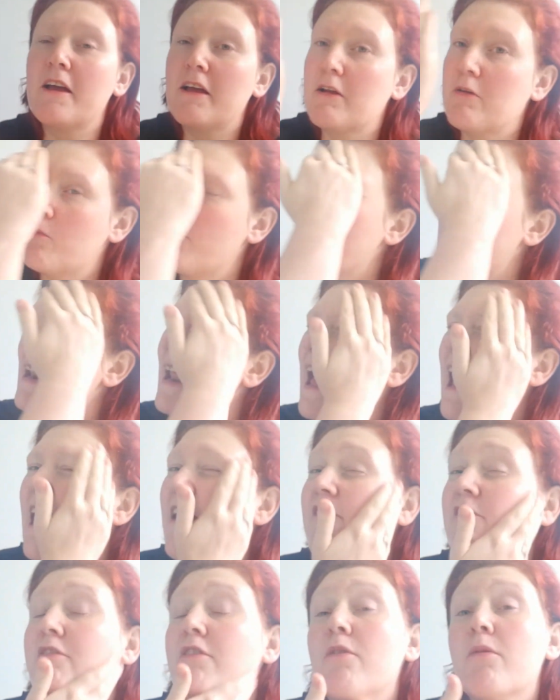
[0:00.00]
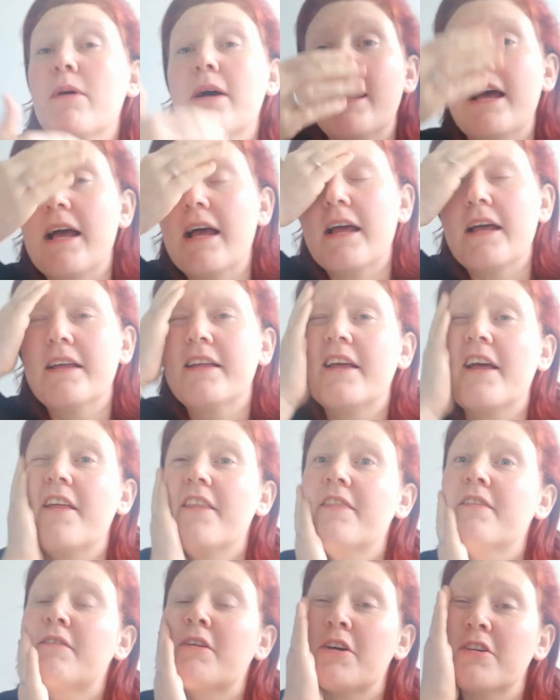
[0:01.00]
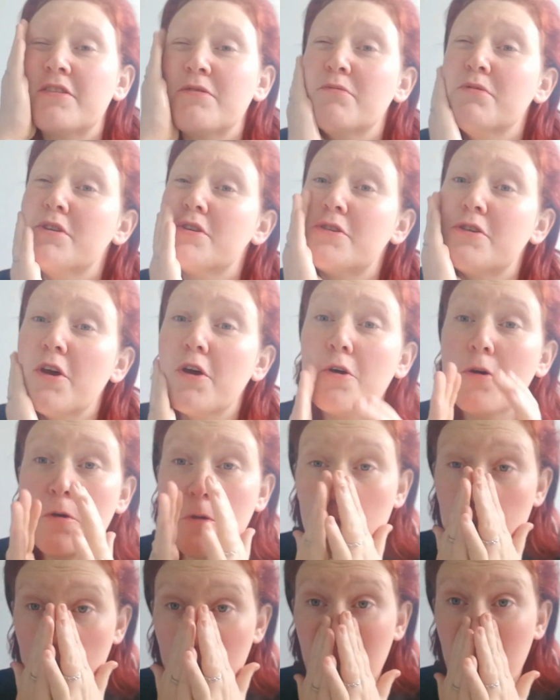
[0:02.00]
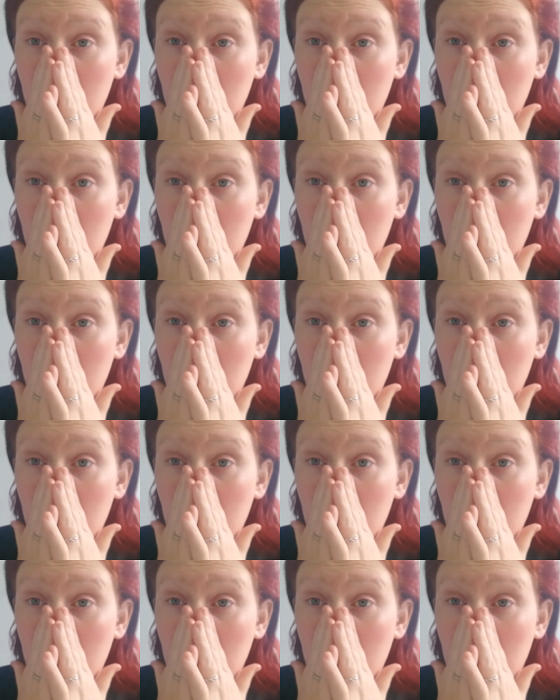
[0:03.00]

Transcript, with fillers: went everywhere and because it was so